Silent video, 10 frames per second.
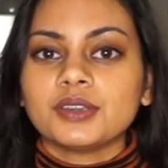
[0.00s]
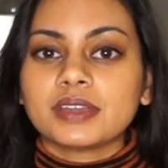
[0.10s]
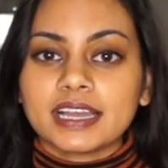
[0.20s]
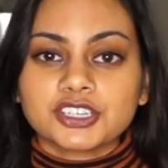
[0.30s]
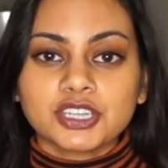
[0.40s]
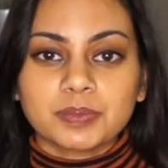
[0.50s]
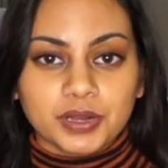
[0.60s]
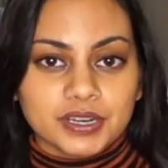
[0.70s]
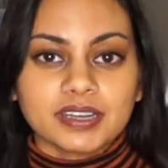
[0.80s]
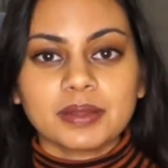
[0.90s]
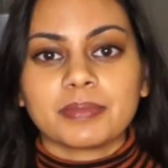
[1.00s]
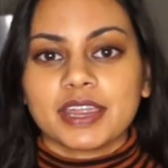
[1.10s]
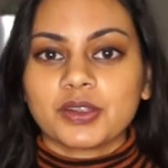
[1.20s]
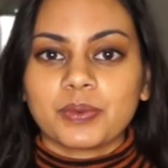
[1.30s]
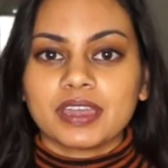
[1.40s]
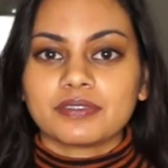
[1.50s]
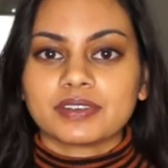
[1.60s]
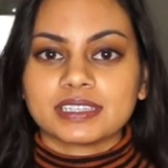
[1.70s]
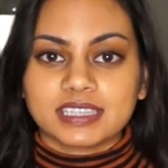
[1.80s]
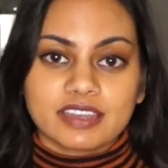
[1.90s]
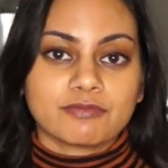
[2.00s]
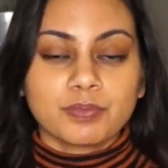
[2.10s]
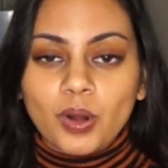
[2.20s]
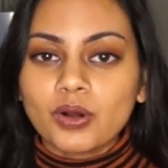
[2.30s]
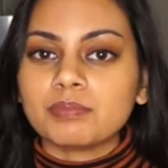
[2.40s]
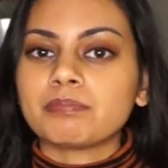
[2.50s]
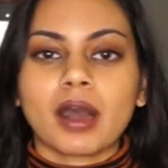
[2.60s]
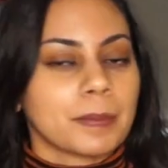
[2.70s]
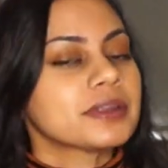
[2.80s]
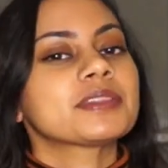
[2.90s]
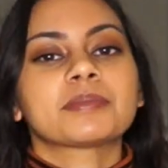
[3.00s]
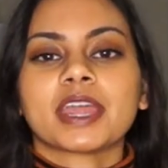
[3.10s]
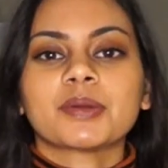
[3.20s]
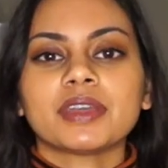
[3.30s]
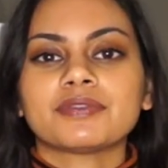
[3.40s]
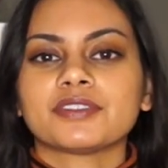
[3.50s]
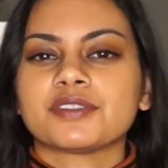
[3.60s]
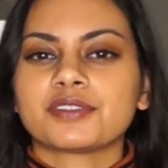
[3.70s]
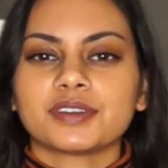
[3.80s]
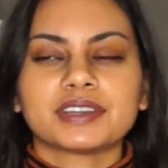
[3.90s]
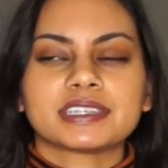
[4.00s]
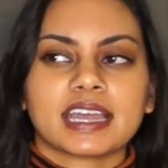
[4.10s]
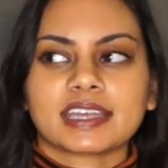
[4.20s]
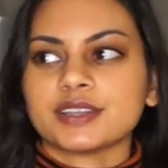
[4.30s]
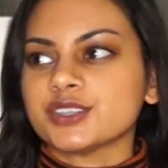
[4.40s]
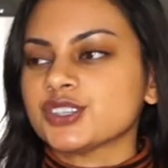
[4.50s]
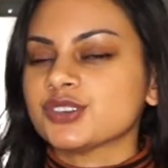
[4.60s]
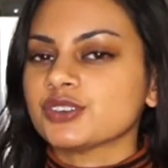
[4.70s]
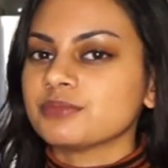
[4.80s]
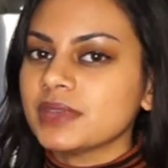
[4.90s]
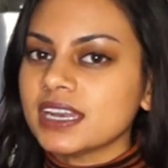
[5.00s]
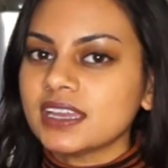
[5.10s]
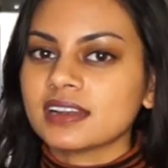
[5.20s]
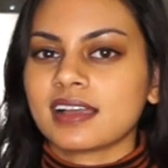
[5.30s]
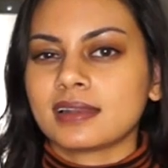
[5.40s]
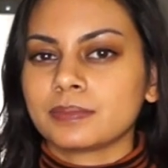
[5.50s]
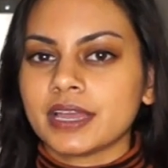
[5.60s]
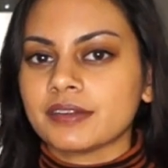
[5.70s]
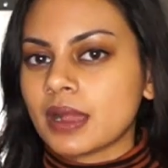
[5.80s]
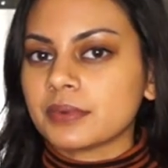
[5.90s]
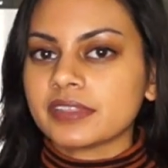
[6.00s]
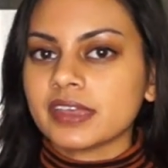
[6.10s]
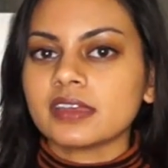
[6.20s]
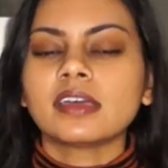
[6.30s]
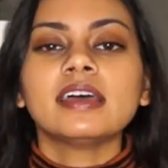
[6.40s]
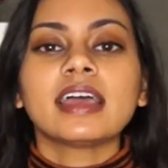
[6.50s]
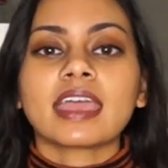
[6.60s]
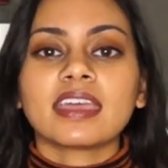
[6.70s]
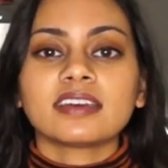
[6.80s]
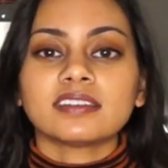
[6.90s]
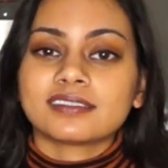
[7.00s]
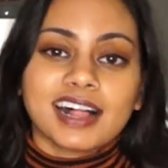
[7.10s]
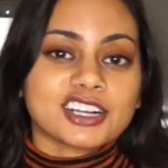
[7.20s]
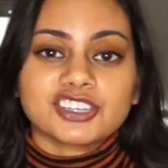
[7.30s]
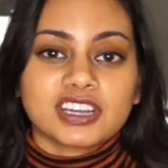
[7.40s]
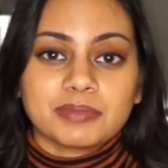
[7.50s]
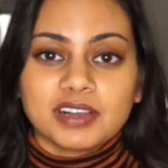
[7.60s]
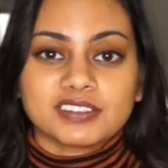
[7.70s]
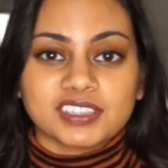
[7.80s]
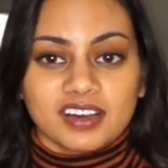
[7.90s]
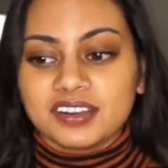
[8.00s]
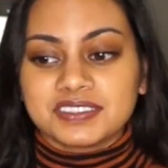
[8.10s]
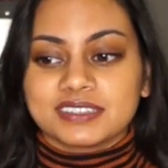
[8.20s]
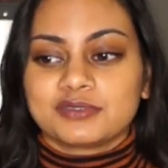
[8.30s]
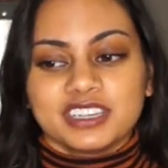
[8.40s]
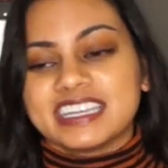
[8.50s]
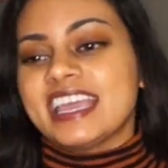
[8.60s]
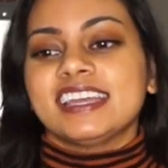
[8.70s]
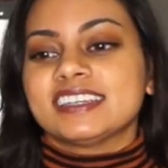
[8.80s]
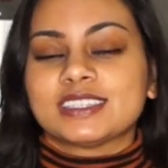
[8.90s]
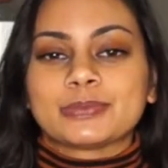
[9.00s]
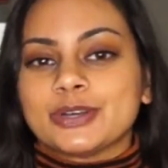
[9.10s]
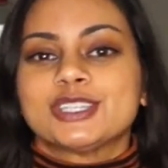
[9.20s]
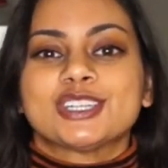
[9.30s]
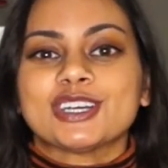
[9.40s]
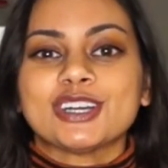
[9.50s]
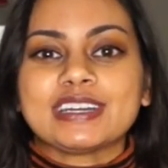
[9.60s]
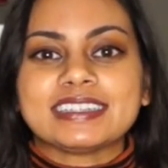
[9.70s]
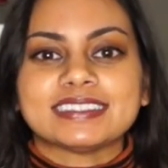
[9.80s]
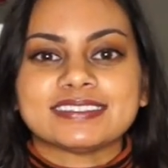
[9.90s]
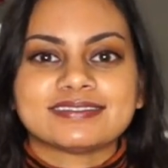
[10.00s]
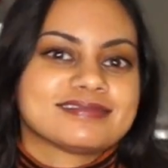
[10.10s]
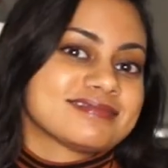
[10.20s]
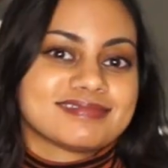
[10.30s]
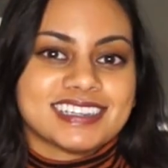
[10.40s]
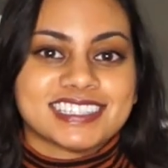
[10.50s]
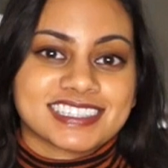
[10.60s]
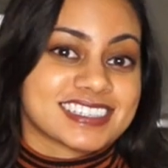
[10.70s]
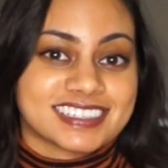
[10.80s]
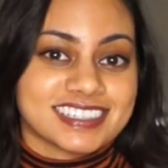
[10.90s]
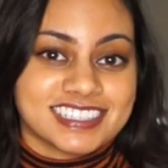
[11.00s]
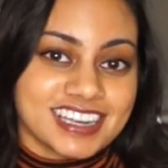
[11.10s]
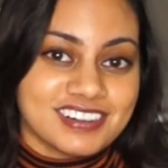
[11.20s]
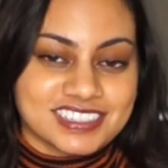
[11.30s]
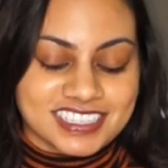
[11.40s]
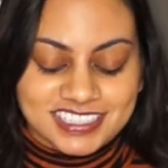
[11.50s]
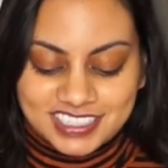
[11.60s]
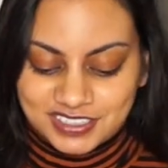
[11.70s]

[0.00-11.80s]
you can actually put it in a microwave safe bowl, pop it in the microwave for 30 seconds to a minute and kind of play around with it. And it'll actually come out soft and regain its moisture, and it's good to go, it's good to